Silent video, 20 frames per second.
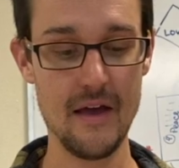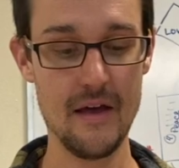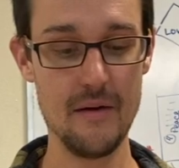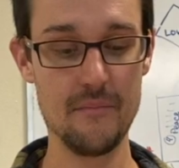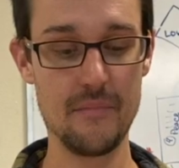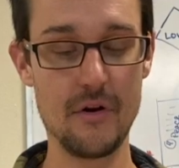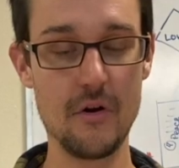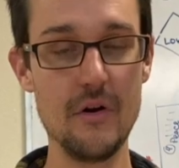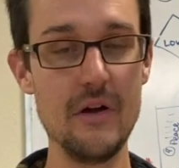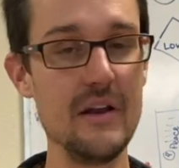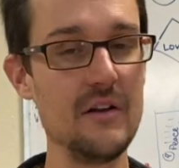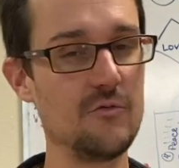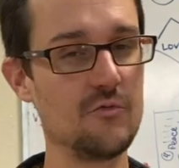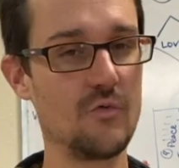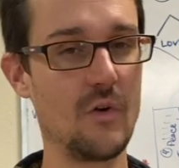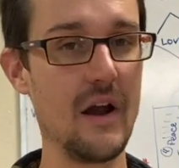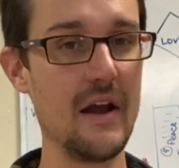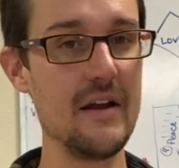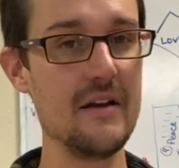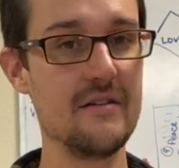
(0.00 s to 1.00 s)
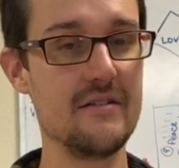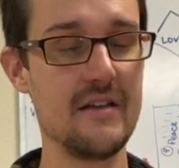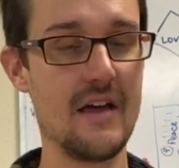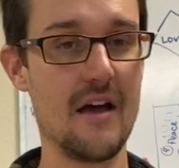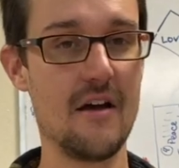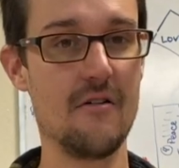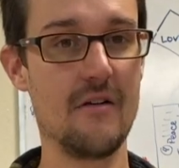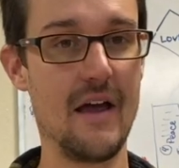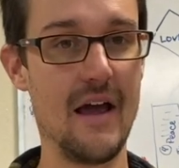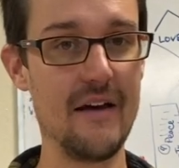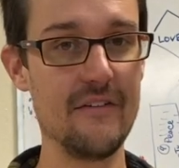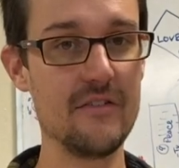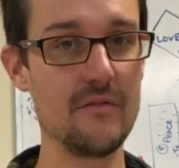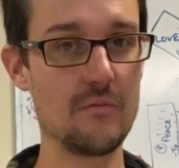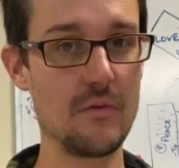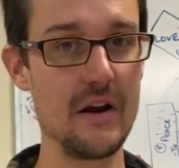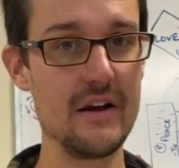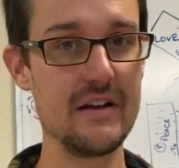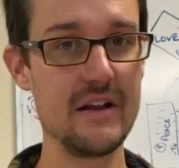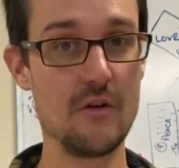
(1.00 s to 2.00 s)
go ahead and have them
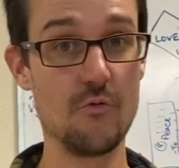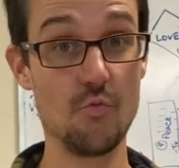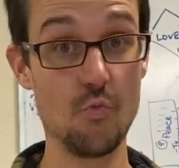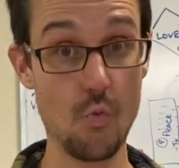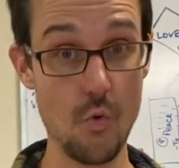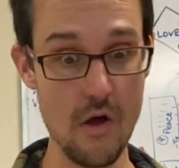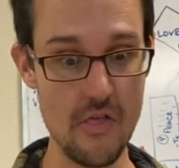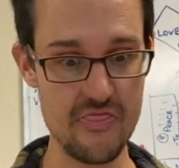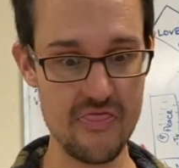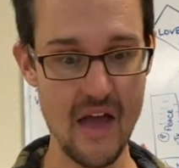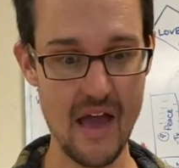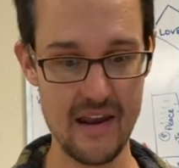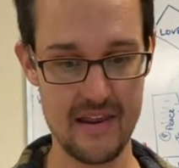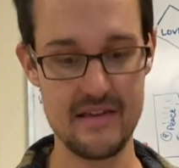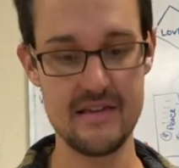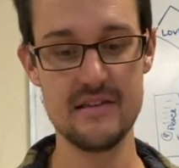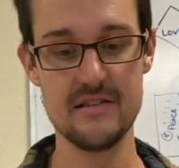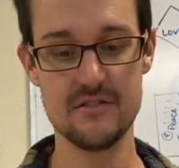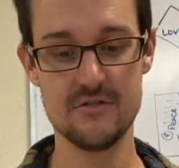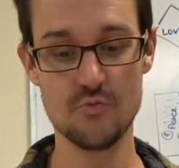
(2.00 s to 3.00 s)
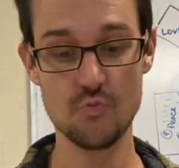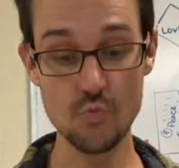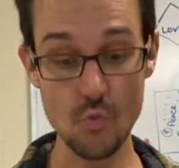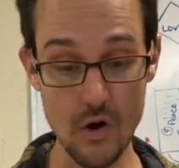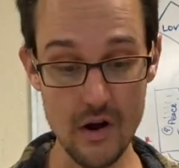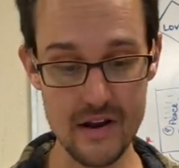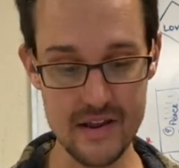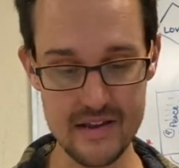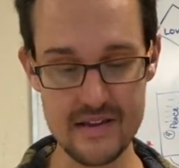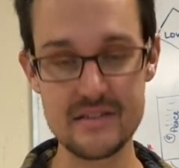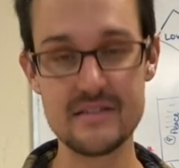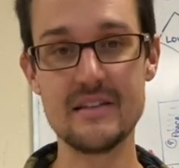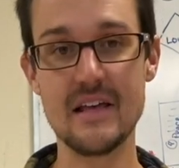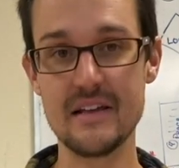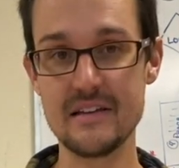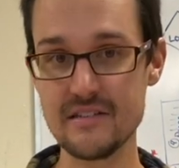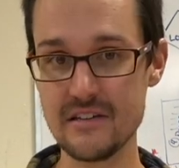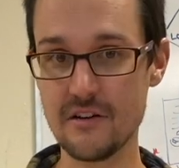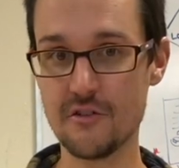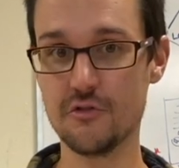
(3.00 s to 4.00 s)
write down what that is. What is that
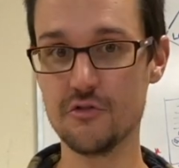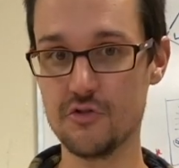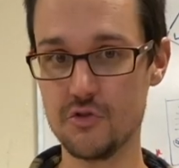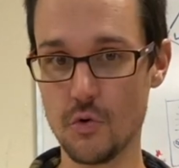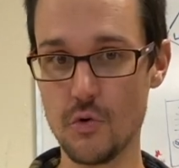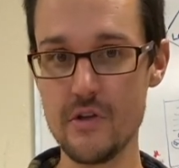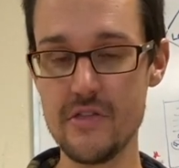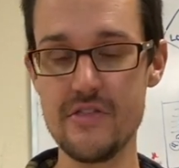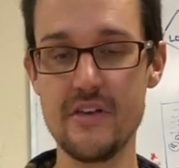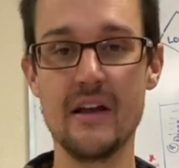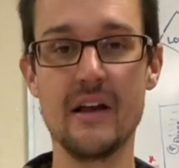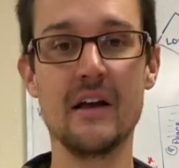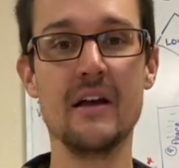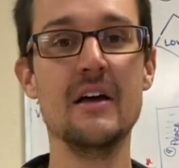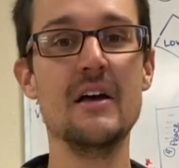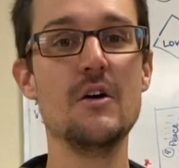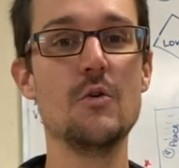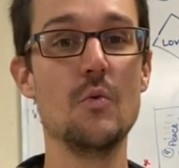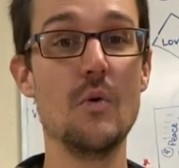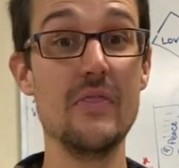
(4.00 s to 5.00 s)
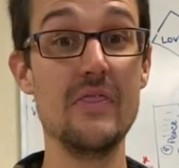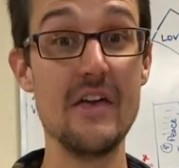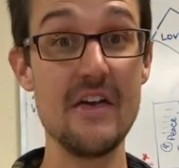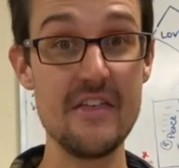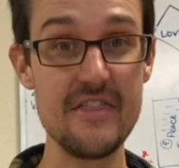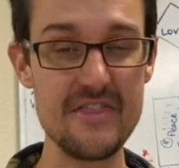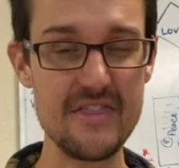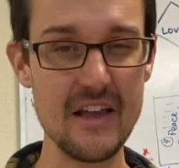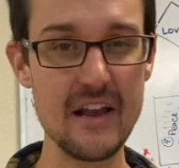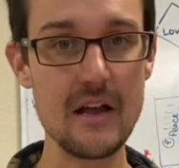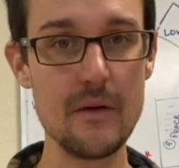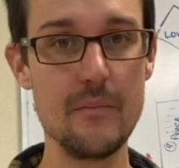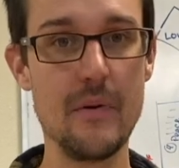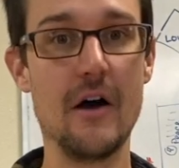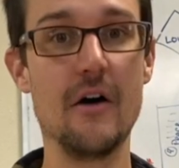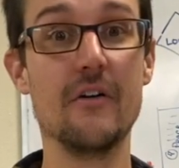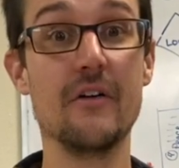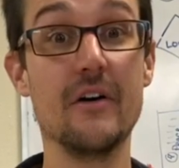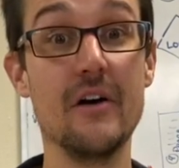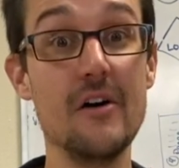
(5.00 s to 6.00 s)
single joy thing when they think
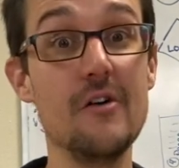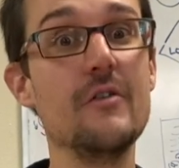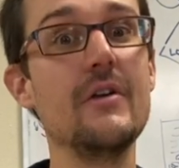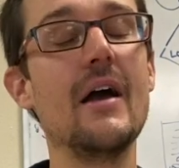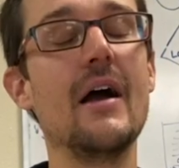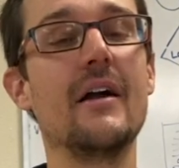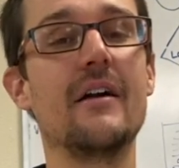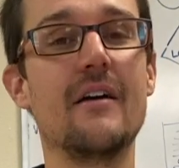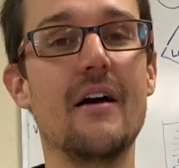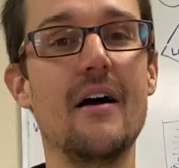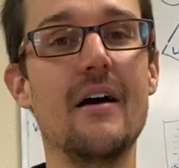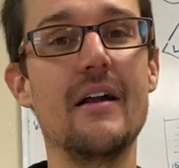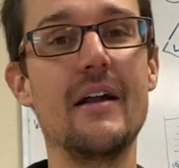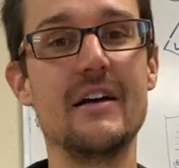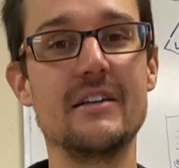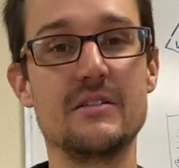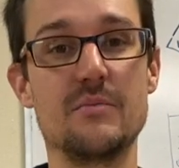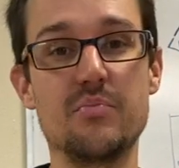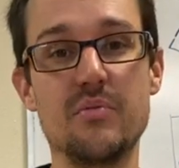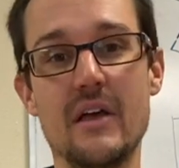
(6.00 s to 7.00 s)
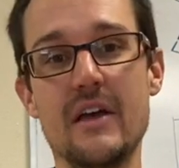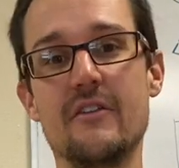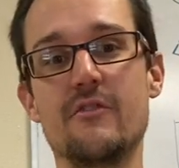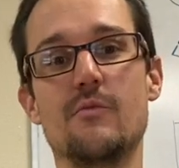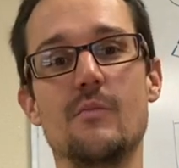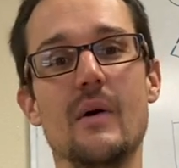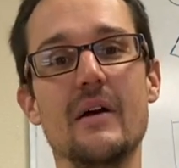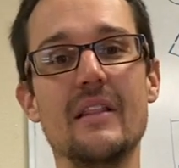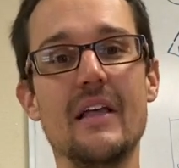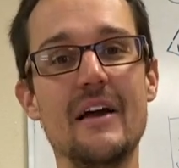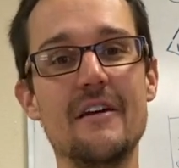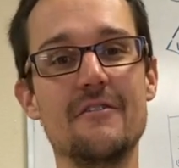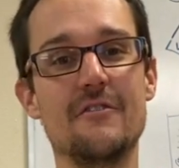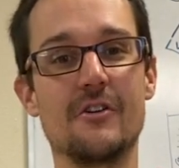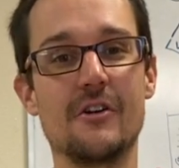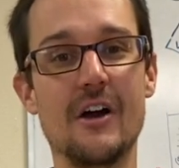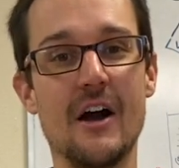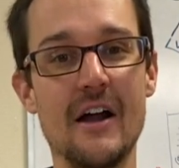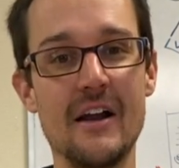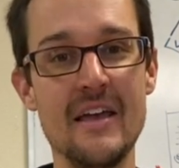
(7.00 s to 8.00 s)
about, oh yeah, God has a plan for my life, or
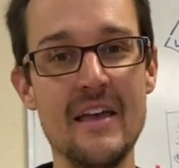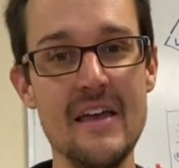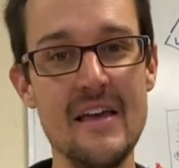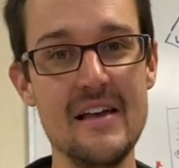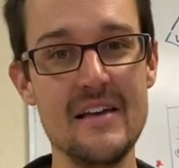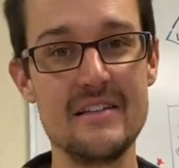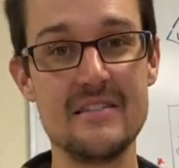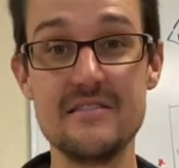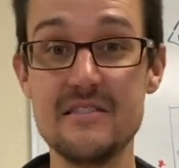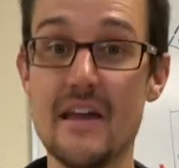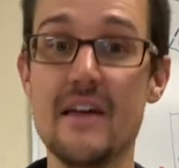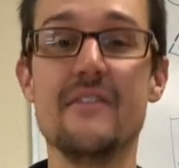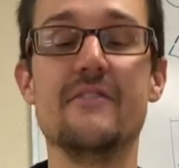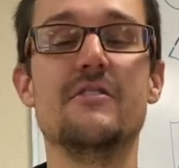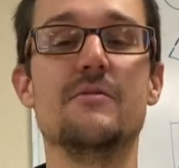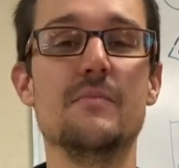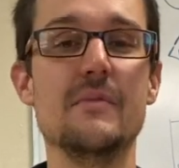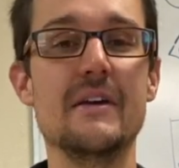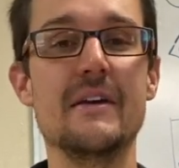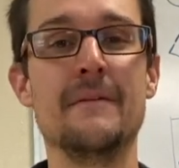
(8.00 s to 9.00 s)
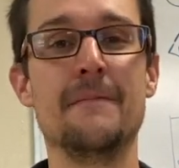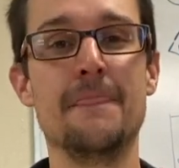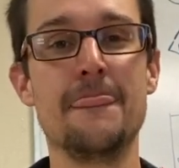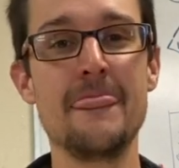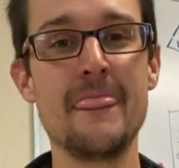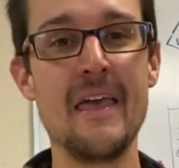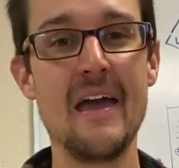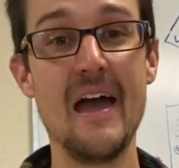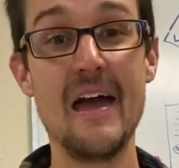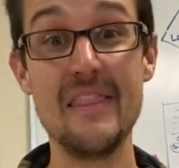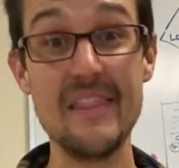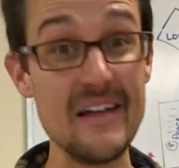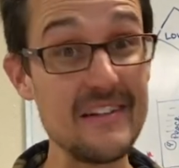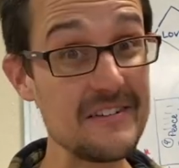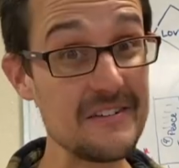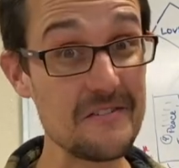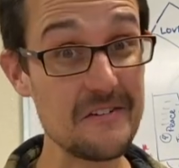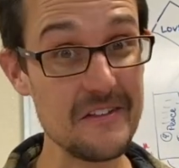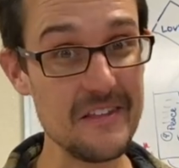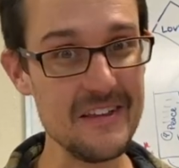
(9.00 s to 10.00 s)
God saved me. And that's
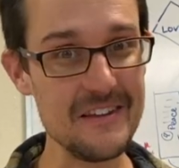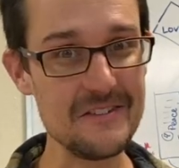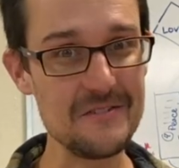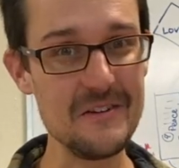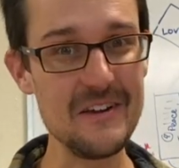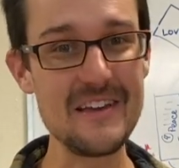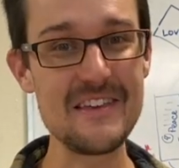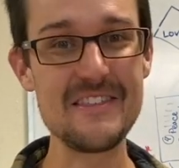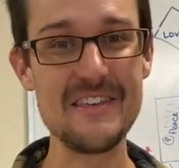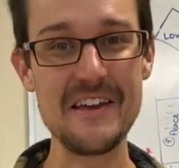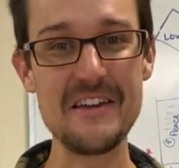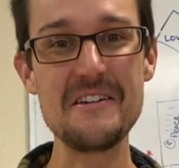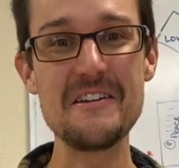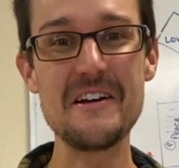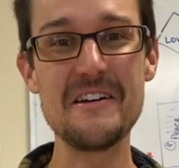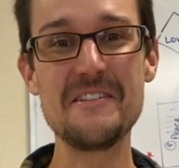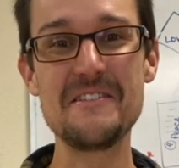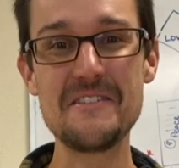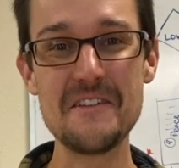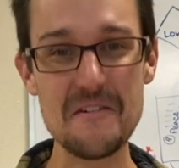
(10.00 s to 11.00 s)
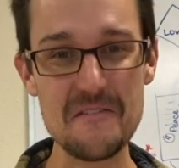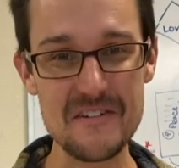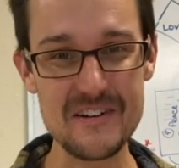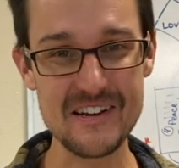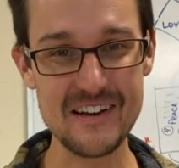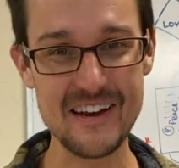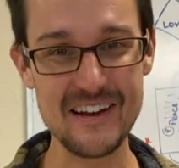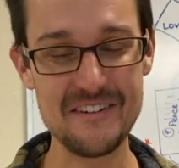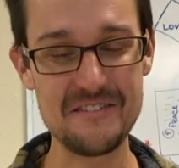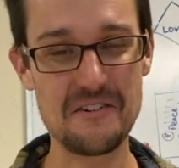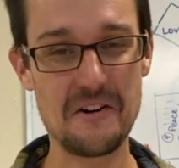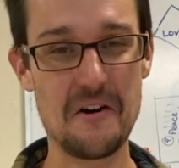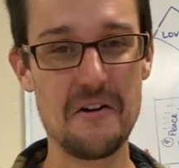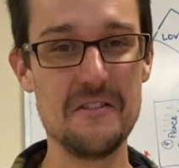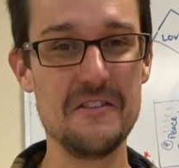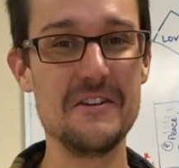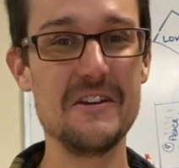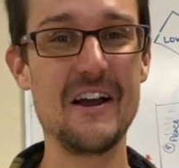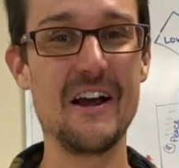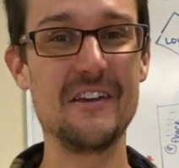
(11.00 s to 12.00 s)
it for this week. Thank you guys so much again for all
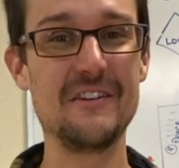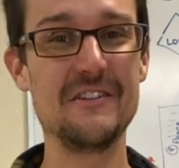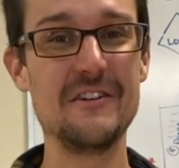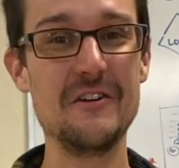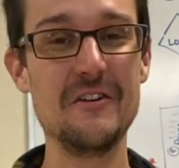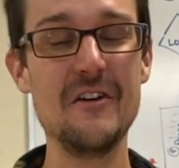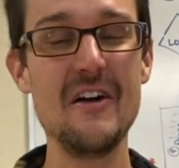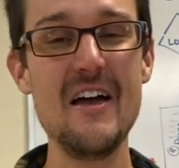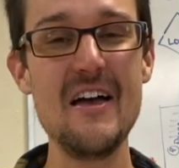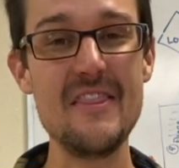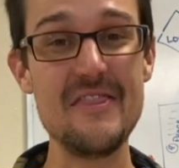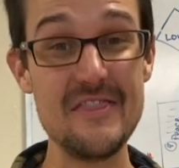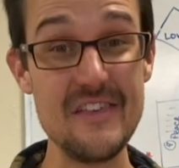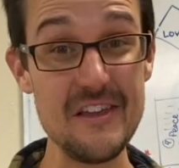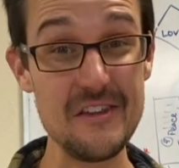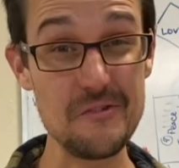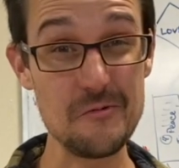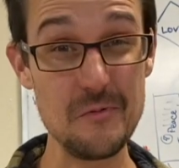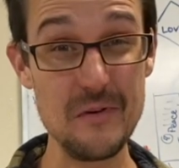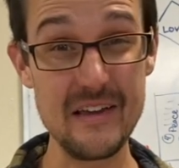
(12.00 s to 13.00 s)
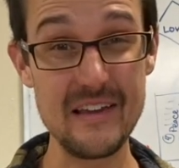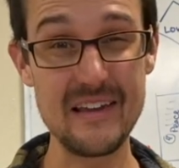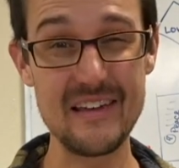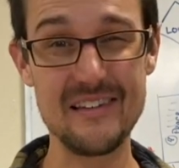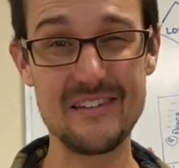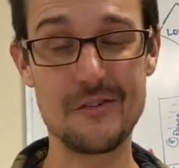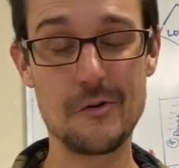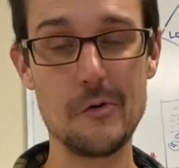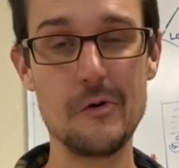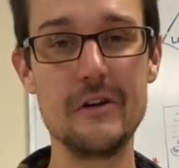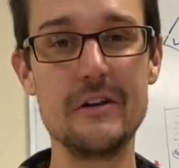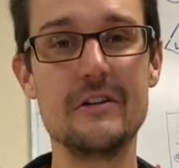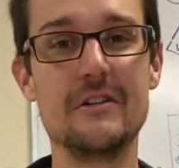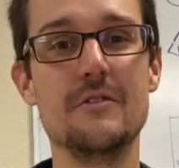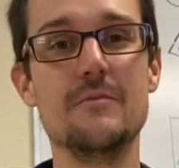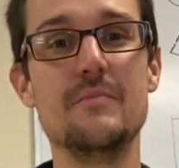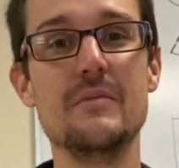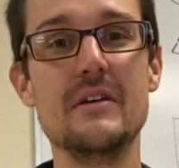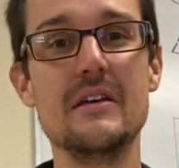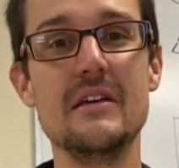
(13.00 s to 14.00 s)
that you guys do. This week is going to
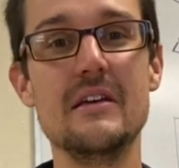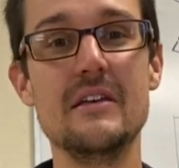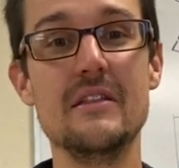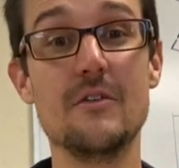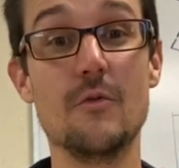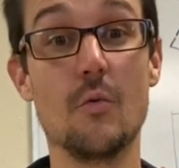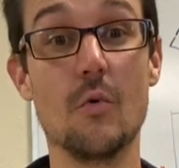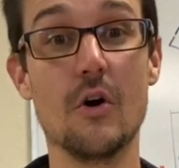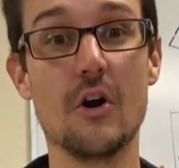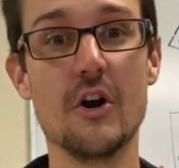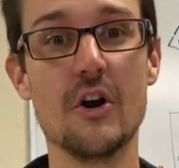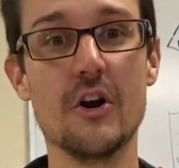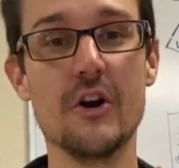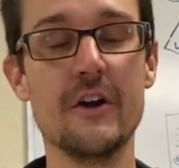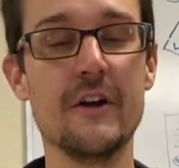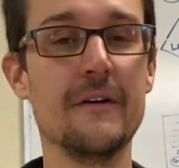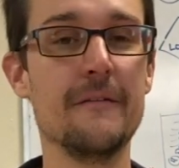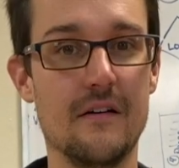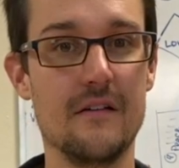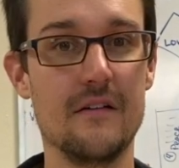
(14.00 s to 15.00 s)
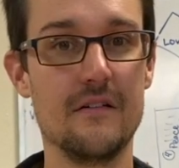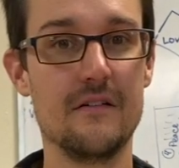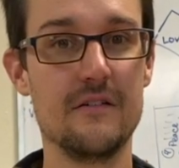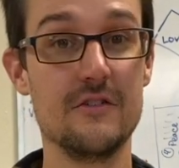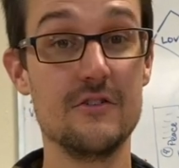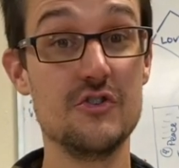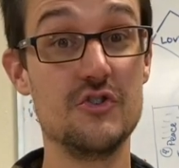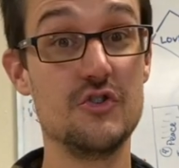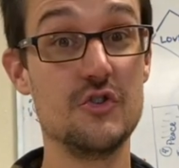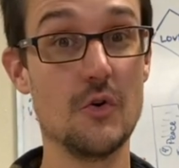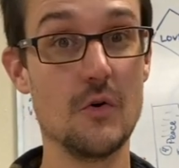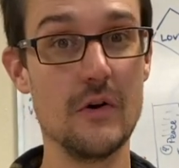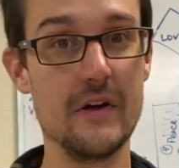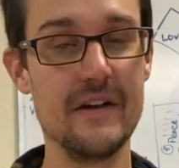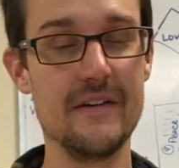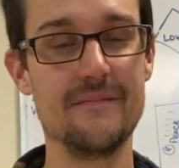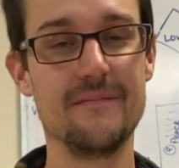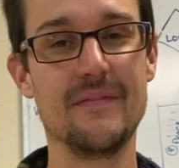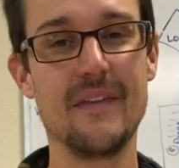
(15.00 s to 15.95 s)
be the word joy.